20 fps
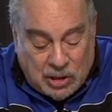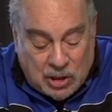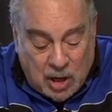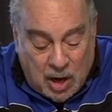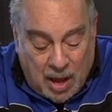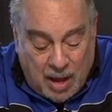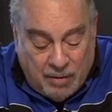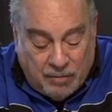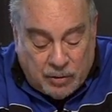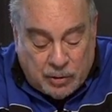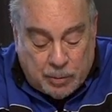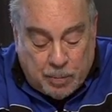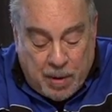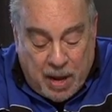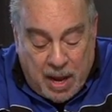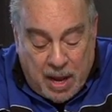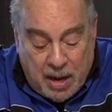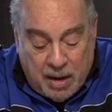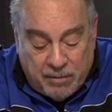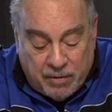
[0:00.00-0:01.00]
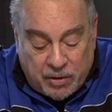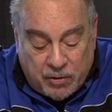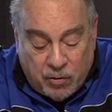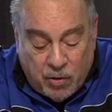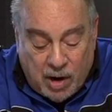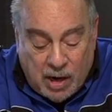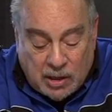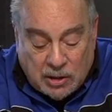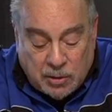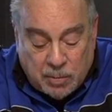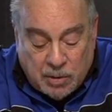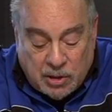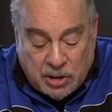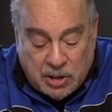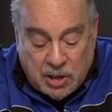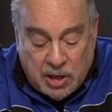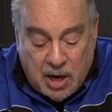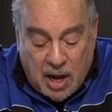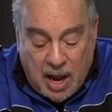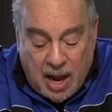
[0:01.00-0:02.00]
lifespan of a
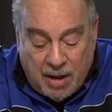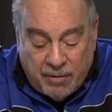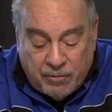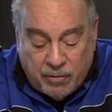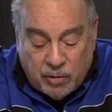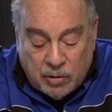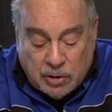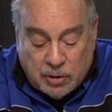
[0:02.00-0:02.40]
transmission after